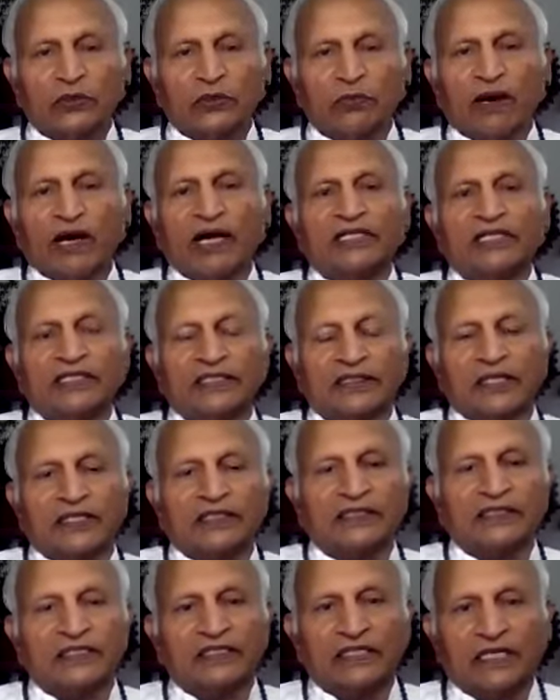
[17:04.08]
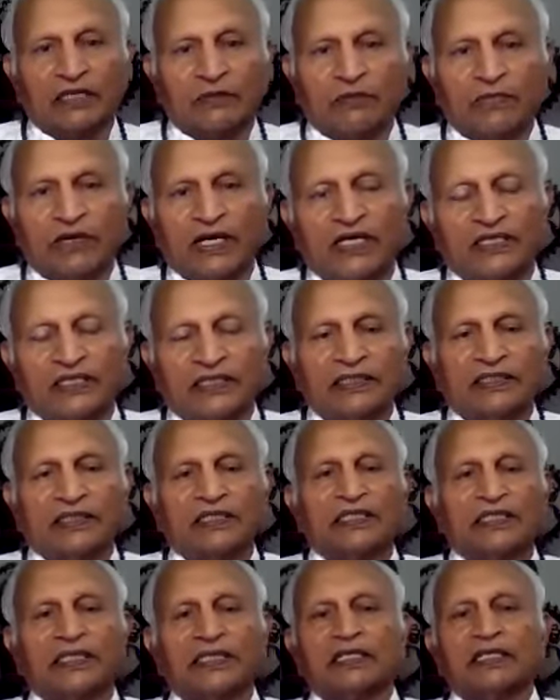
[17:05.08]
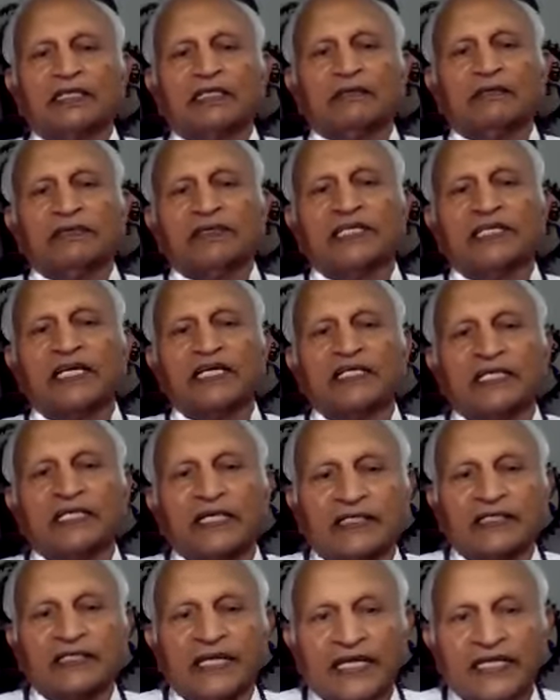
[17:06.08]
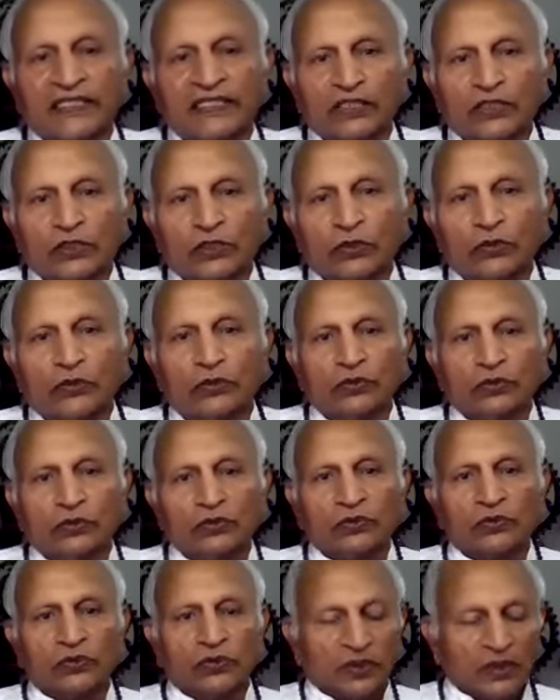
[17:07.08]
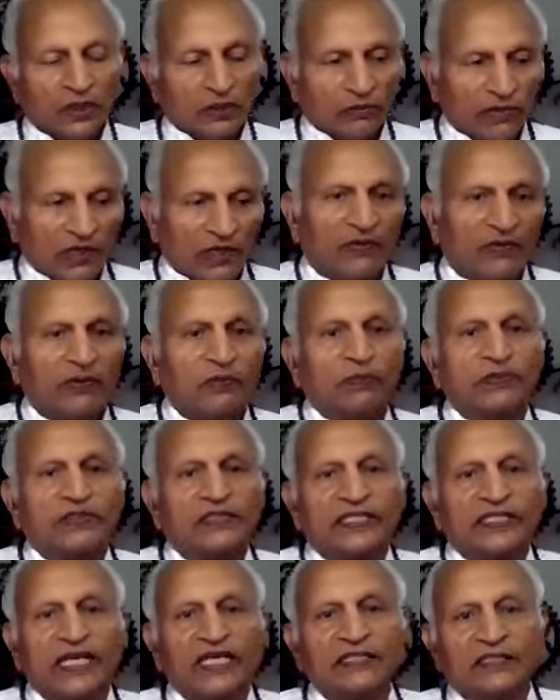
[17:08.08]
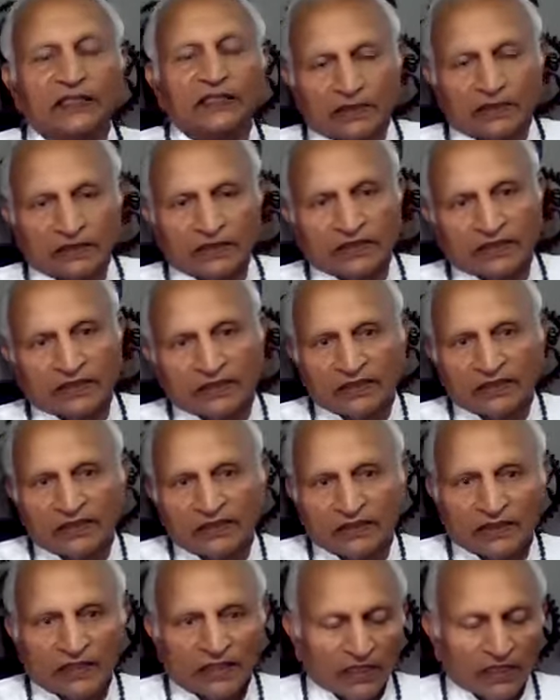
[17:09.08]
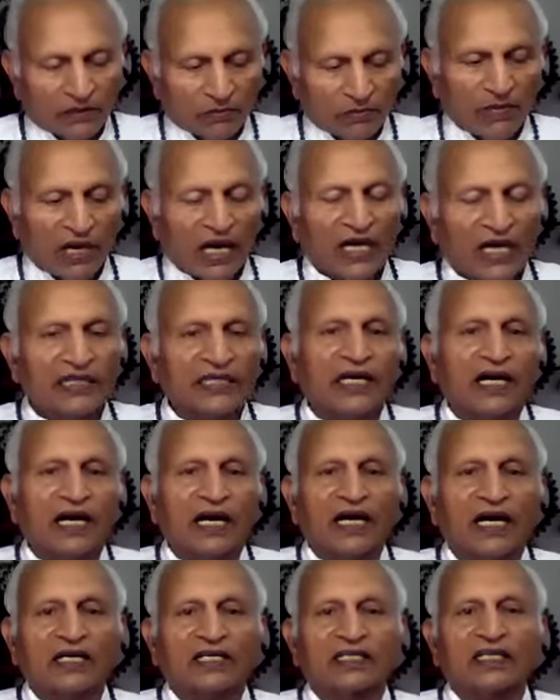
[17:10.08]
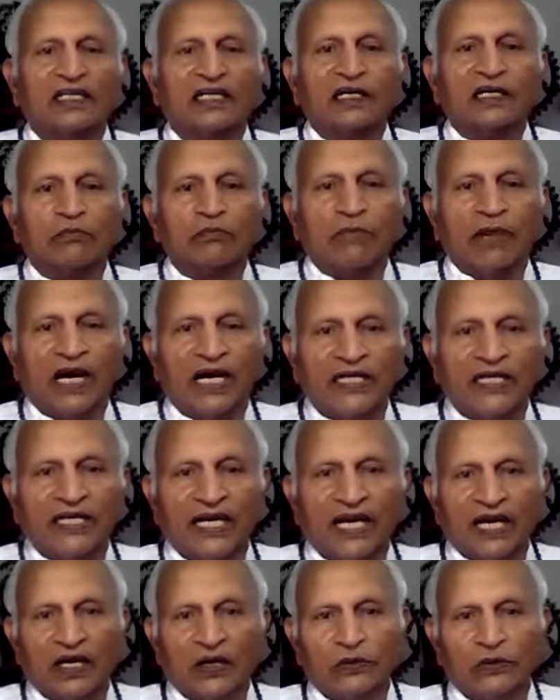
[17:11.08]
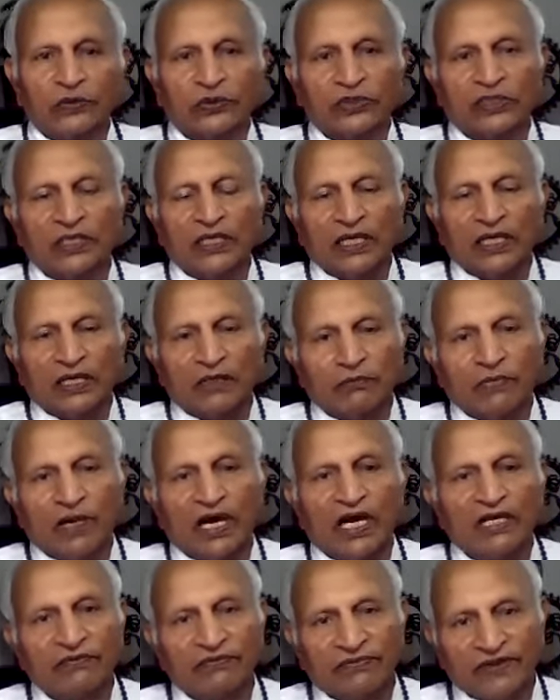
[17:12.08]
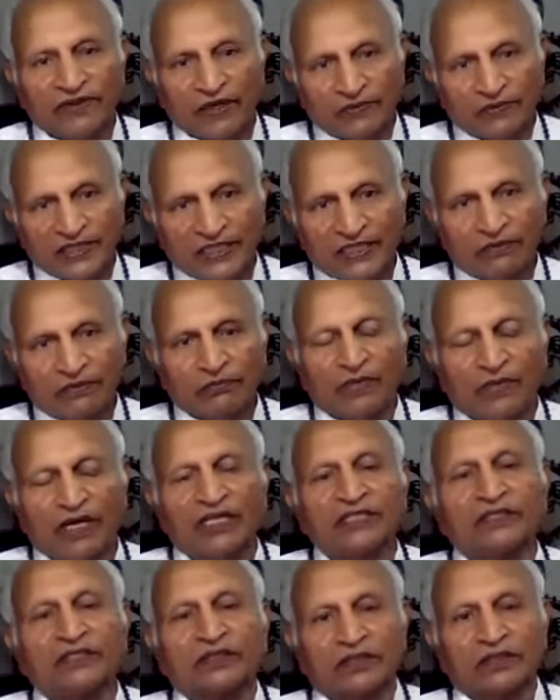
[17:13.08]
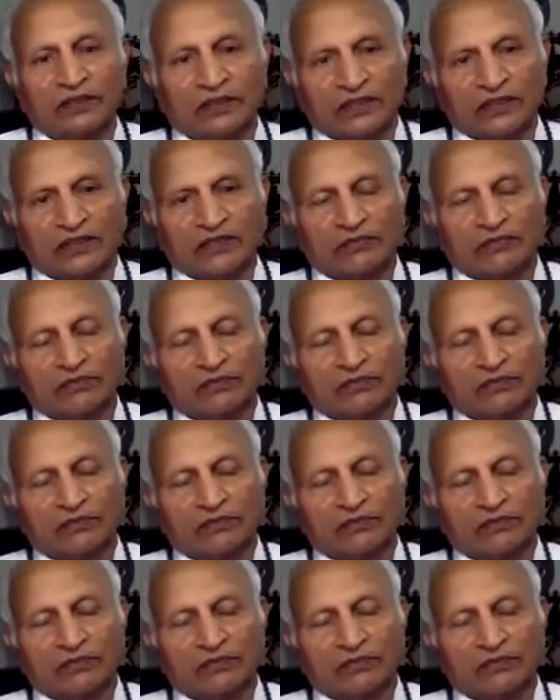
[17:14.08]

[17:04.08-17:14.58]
body, senses, and mind, we get attached to our possessions, my car, my house, my family, my children.